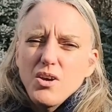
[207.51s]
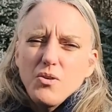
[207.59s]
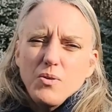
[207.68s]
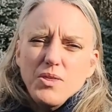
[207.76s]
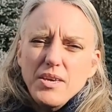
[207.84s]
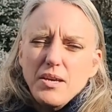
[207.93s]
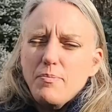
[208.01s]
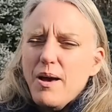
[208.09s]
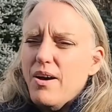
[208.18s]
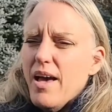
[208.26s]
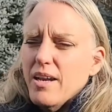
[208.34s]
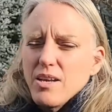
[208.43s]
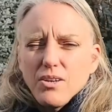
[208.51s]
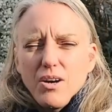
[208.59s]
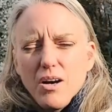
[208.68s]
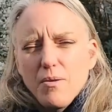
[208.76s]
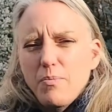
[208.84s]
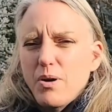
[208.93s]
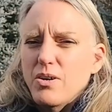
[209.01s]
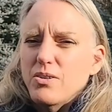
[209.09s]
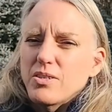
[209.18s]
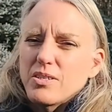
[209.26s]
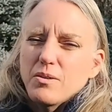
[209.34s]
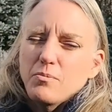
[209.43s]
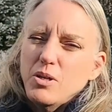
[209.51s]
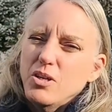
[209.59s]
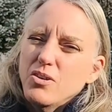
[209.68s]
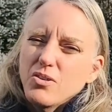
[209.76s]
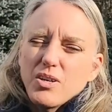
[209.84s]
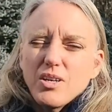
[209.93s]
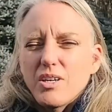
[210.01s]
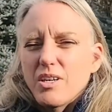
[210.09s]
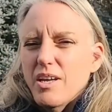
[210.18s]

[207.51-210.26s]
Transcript: We think about adding compost and manure